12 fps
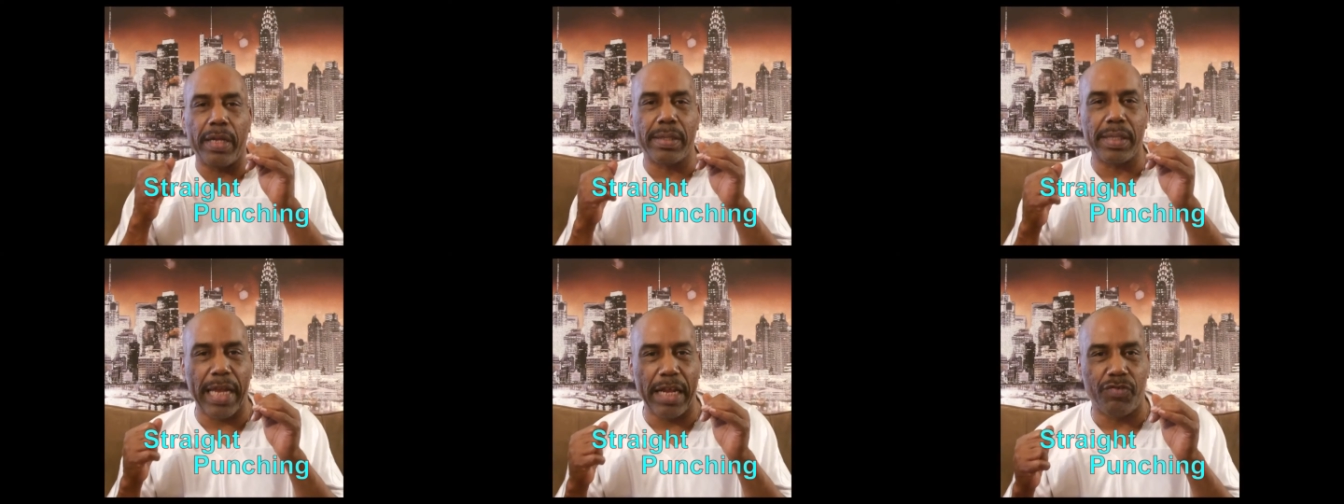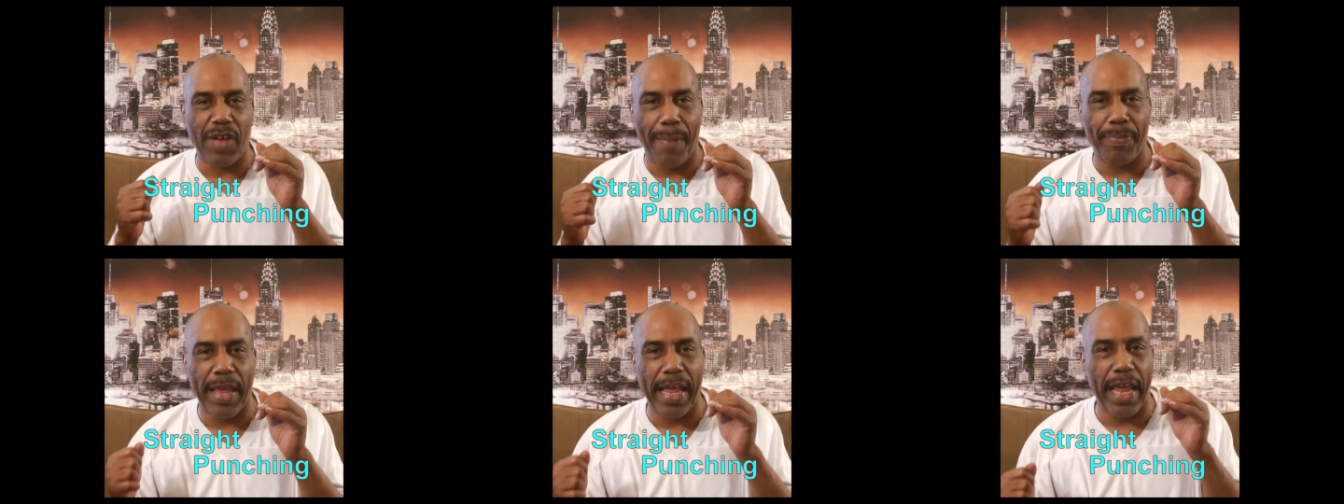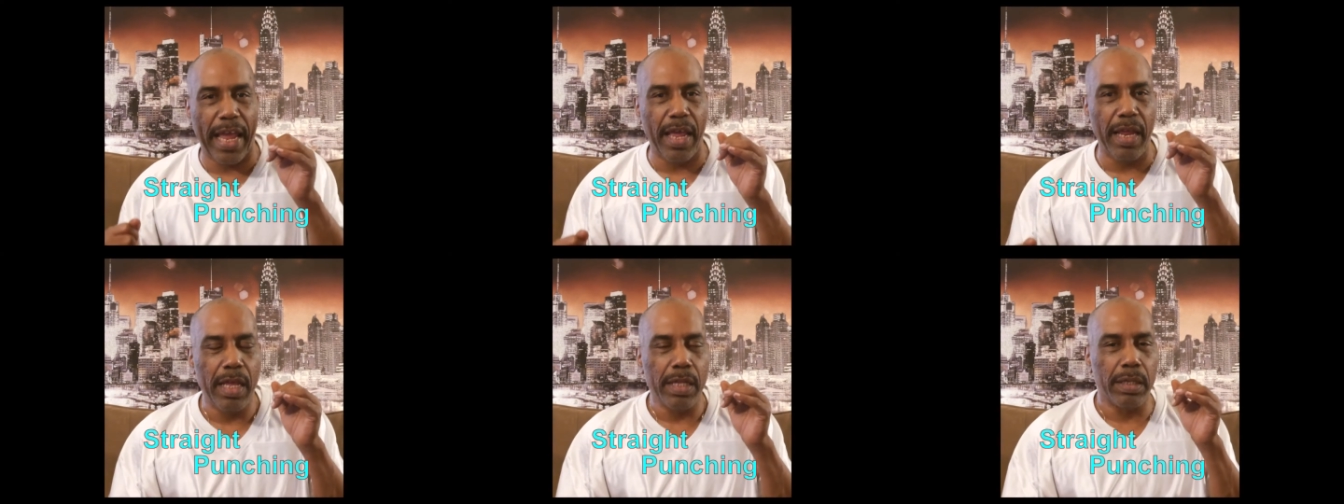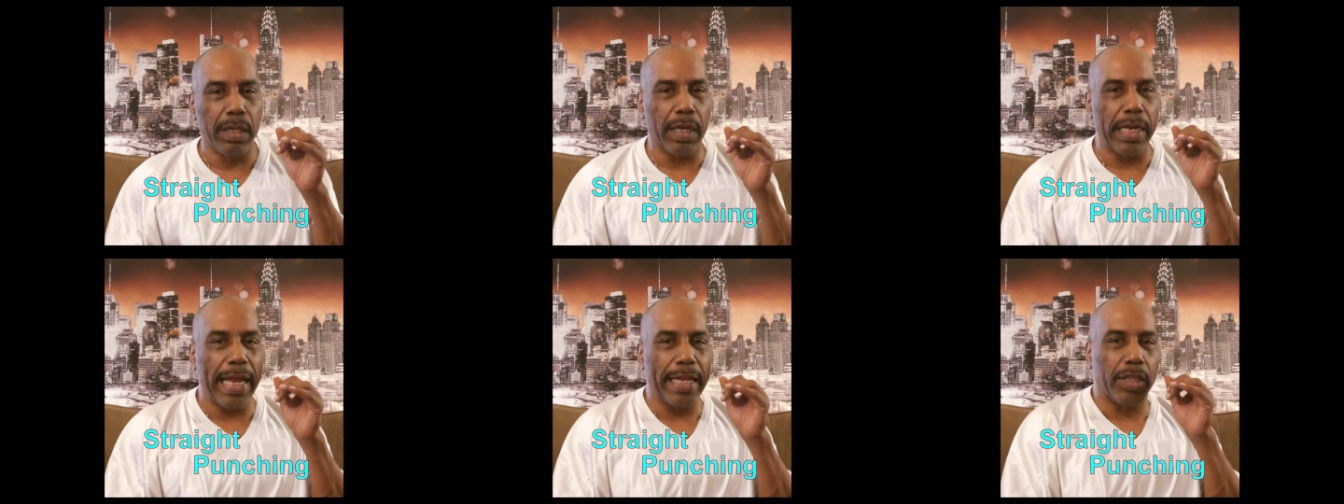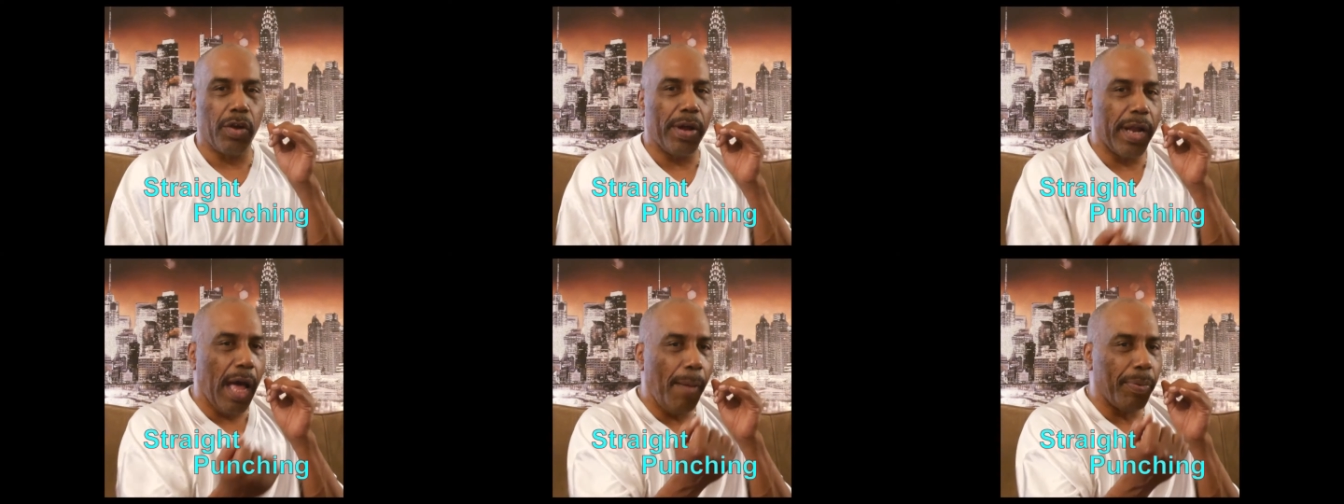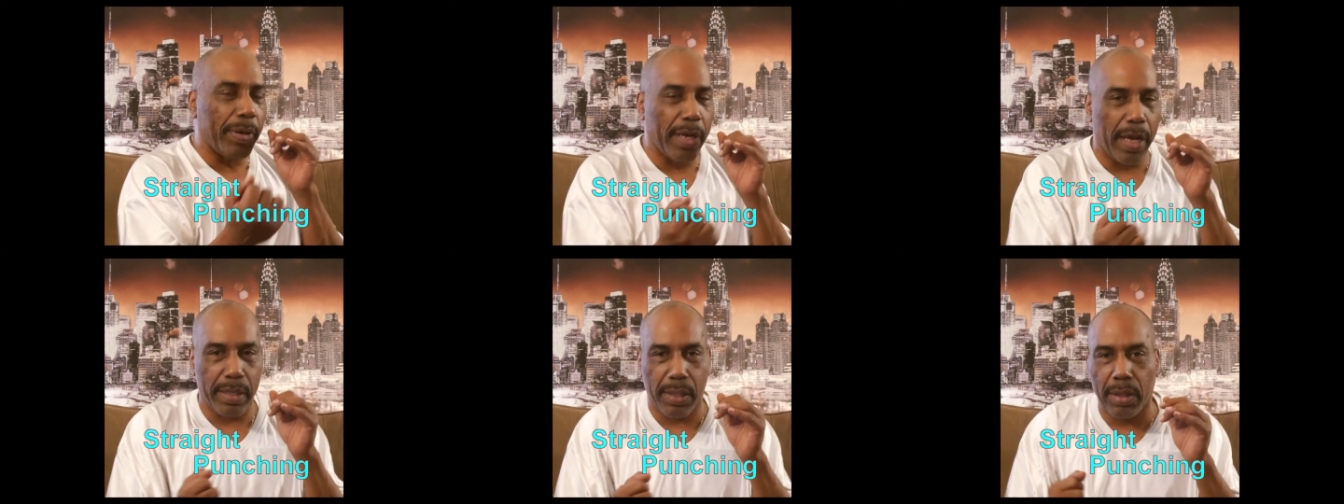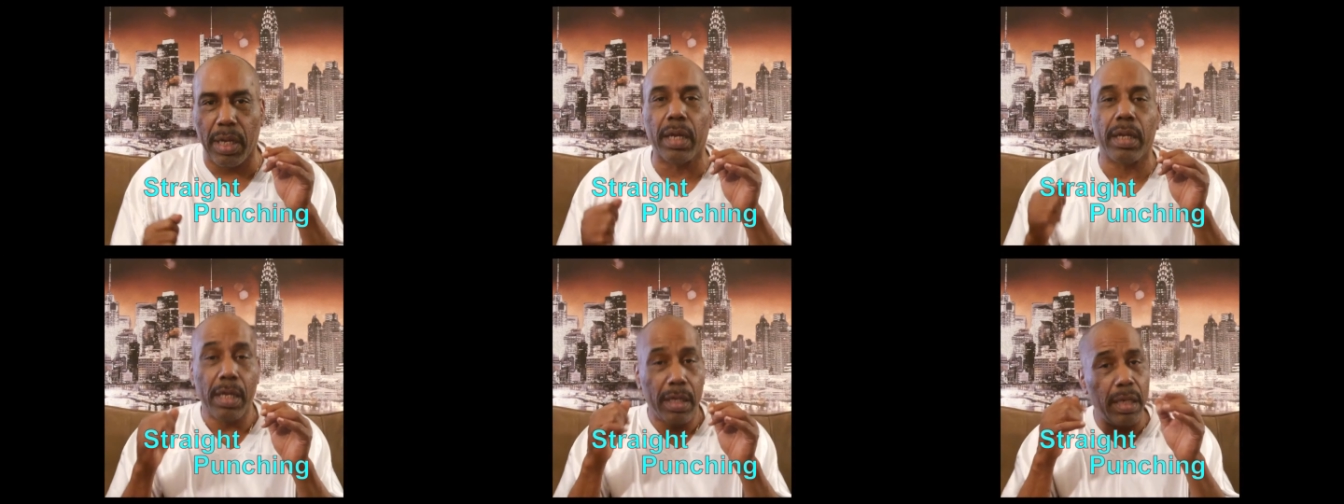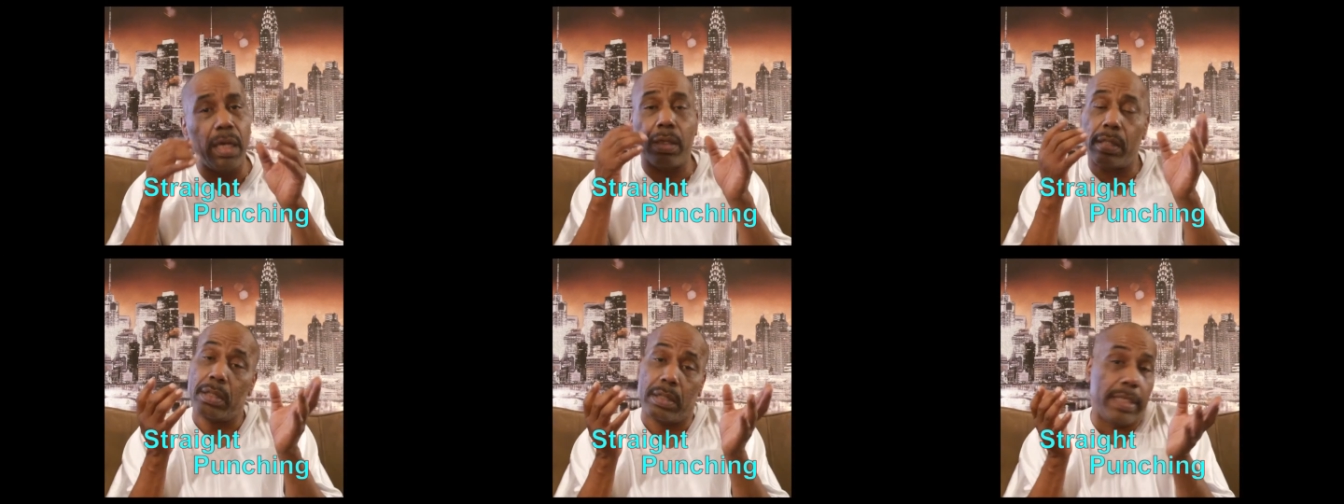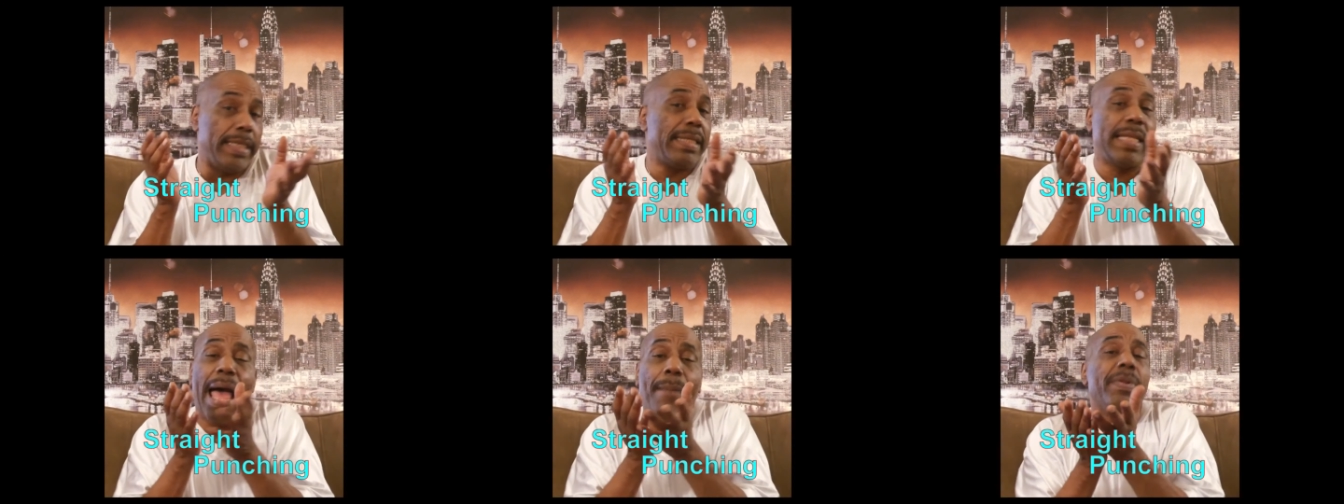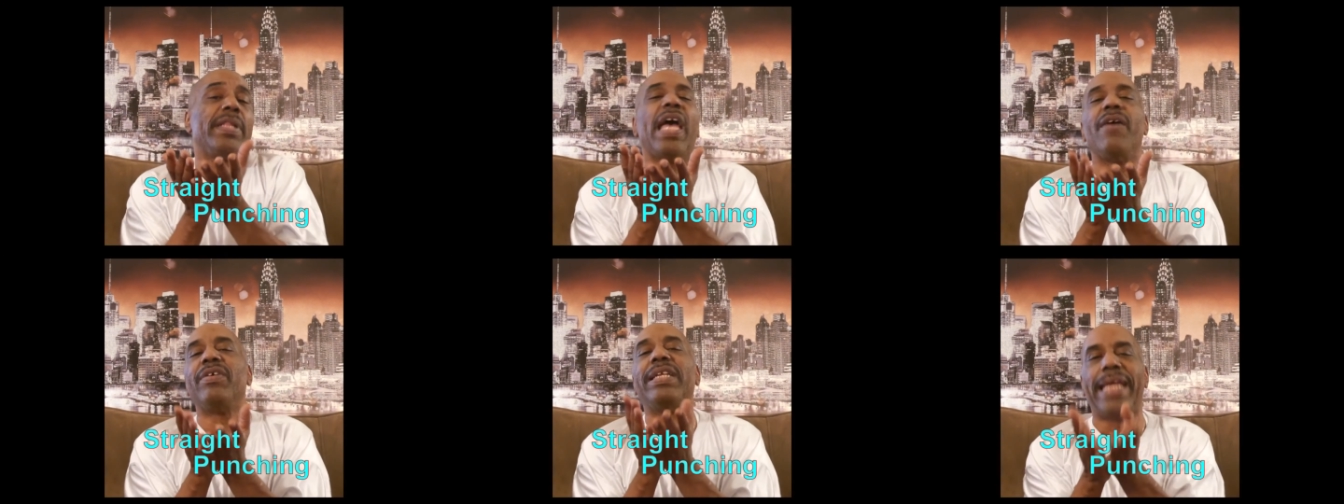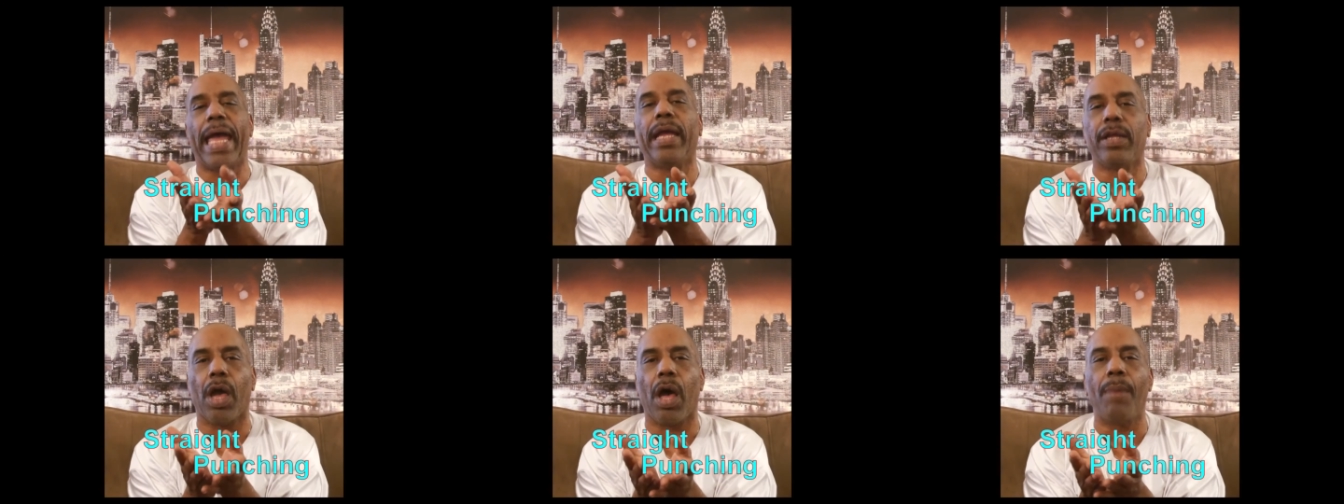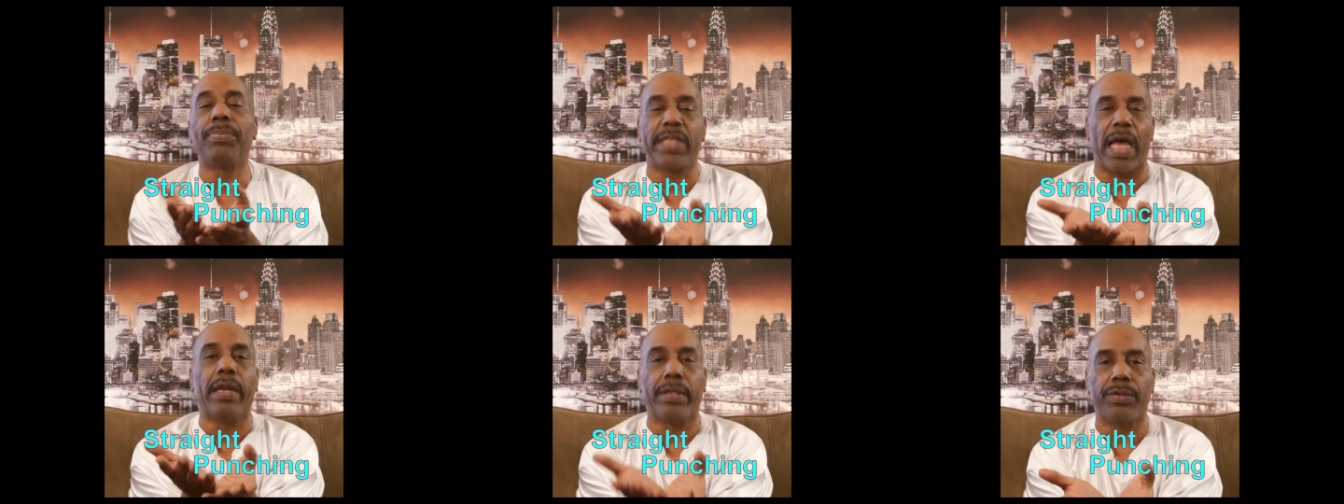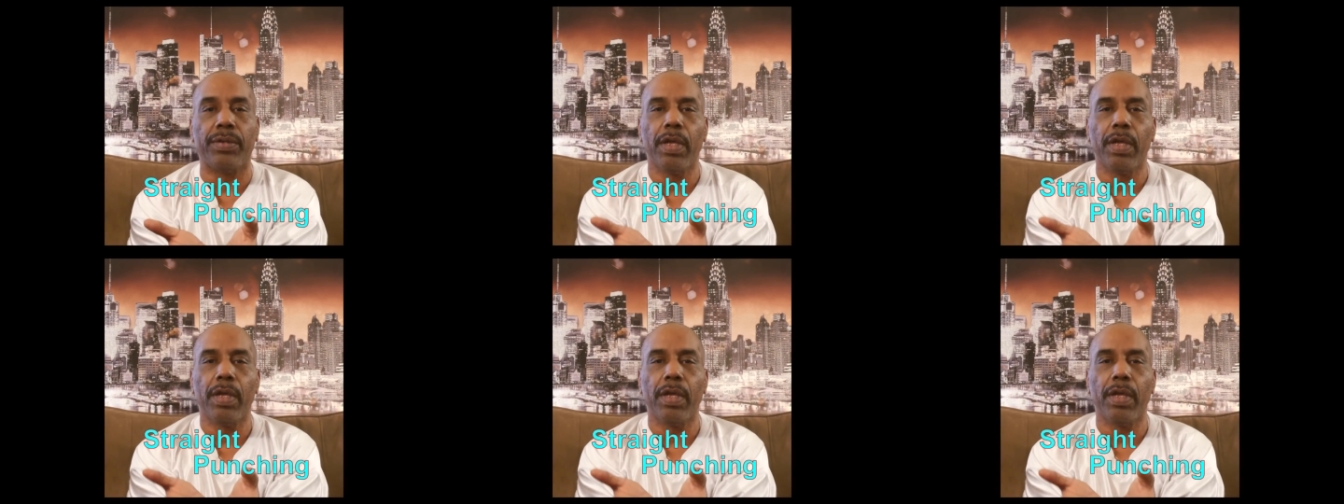You see they drop their hand, look, and they throwing the uppercut. So look, this happens every day, y'all. I'm telling you.